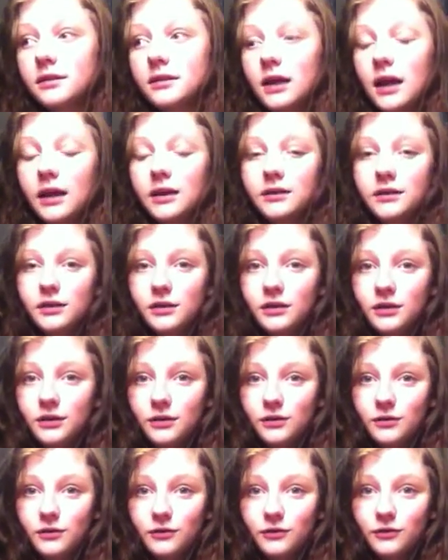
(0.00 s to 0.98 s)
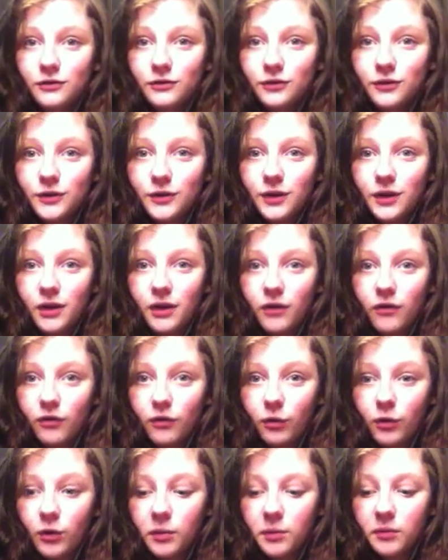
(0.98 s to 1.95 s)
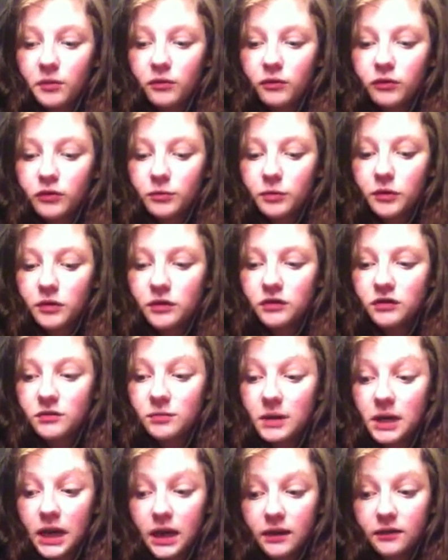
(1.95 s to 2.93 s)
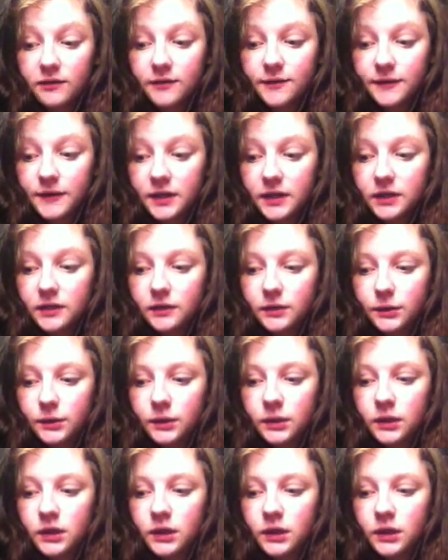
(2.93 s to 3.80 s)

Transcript: Thank you for the overwhelming response to my last video.